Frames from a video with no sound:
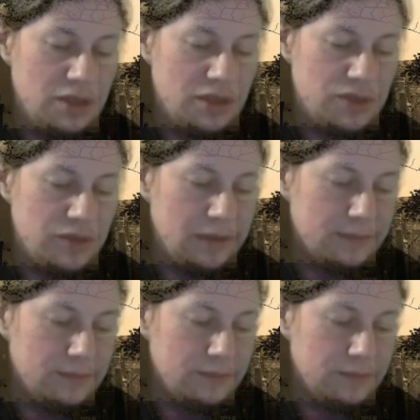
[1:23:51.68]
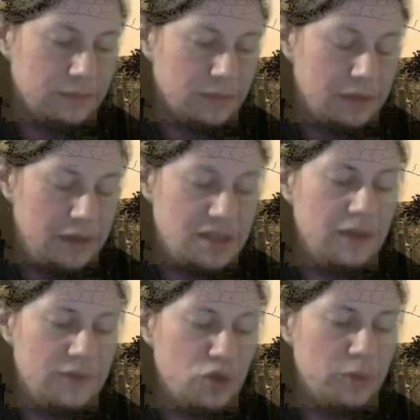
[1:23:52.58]
Street. They
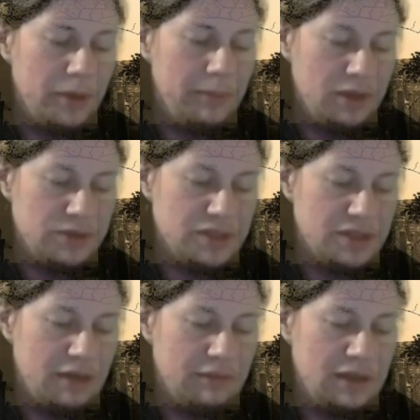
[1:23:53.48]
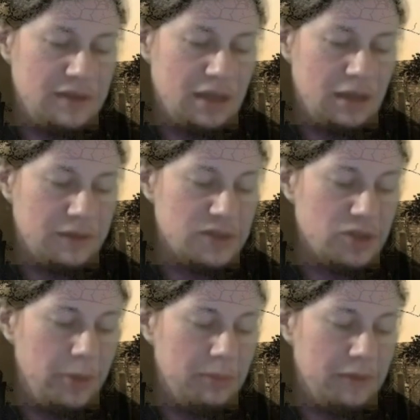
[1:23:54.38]
served good pub lunches there, and Lisette liked to
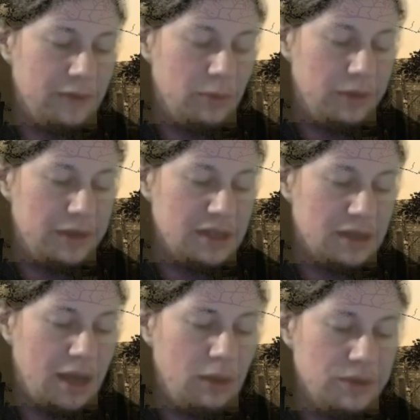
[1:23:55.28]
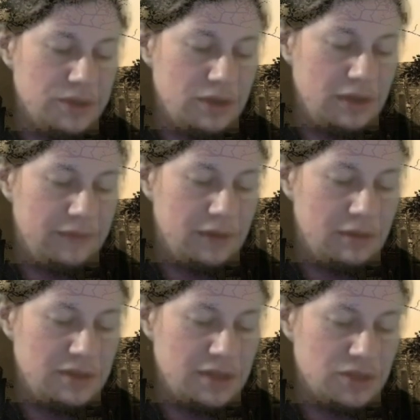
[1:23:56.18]
stop in before walking down Howland Street for her
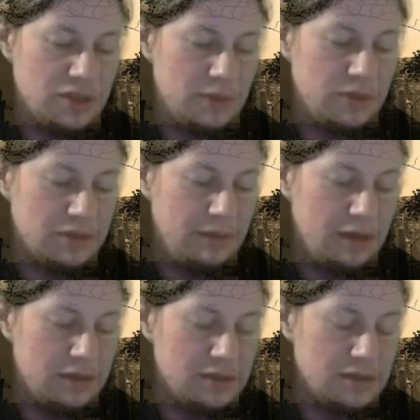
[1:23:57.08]
sessions with Dr. Magnus.